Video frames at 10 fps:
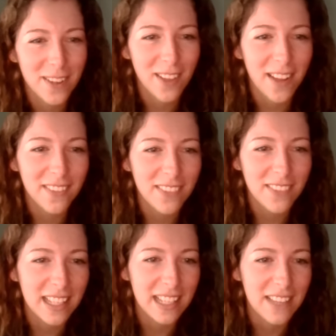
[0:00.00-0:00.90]
A lot of
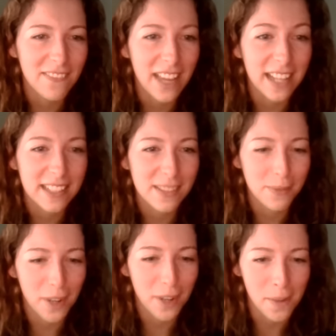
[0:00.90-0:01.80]
the effects
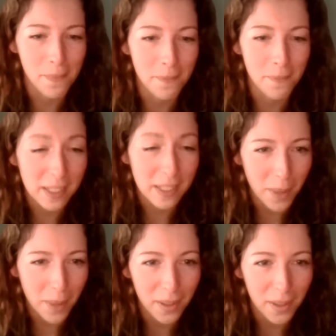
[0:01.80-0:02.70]
from fixed
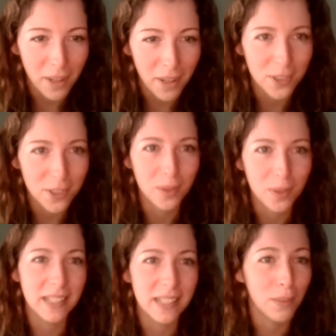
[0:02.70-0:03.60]
bottom offshore
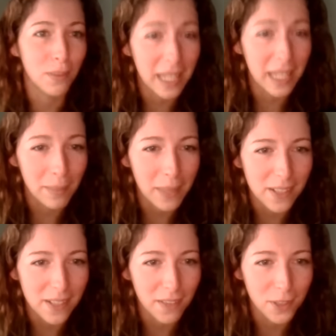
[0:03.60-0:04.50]
winds, from land
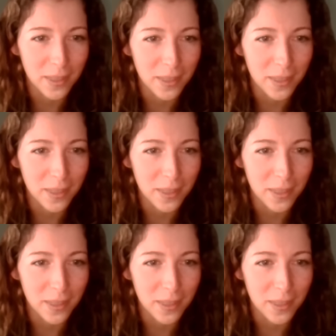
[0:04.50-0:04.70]
based offshore